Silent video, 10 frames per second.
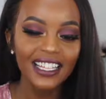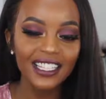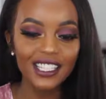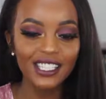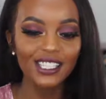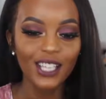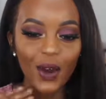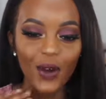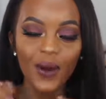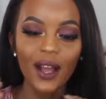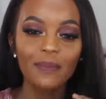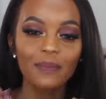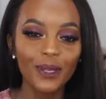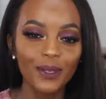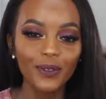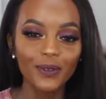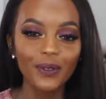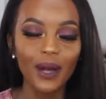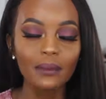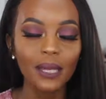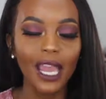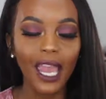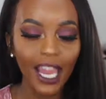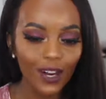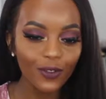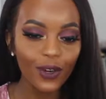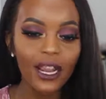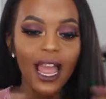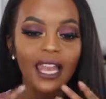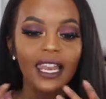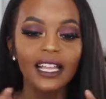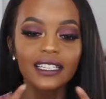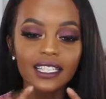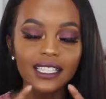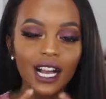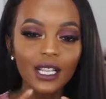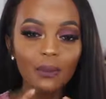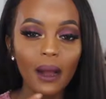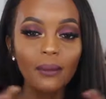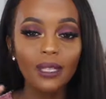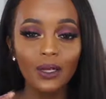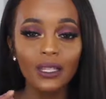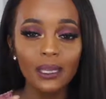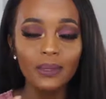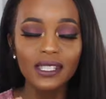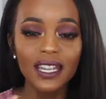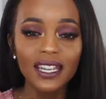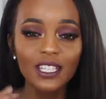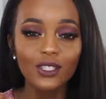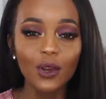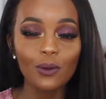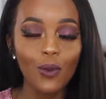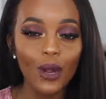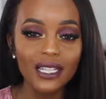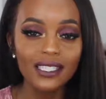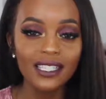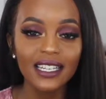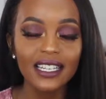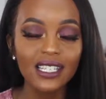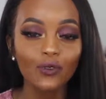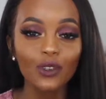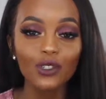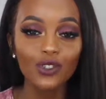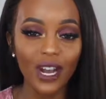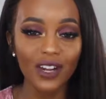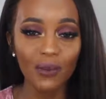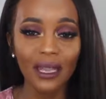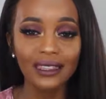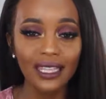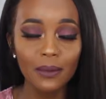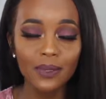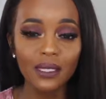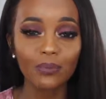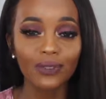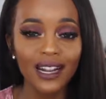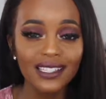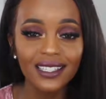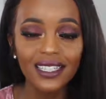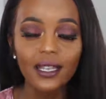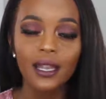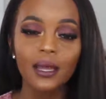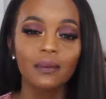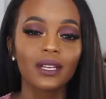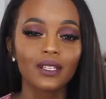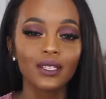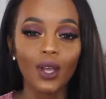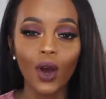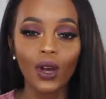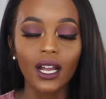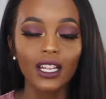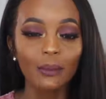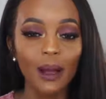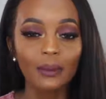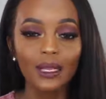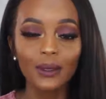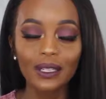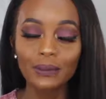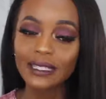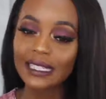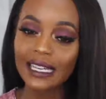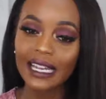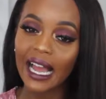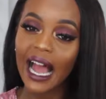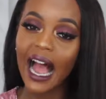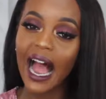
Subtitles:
This is so beautiful. I'm here for it. Like, this ColourPop liquid lipstick is so moist. It doesn't feel drained on my lips, surprisingly, because y'all, ColourPop liquid lipstick,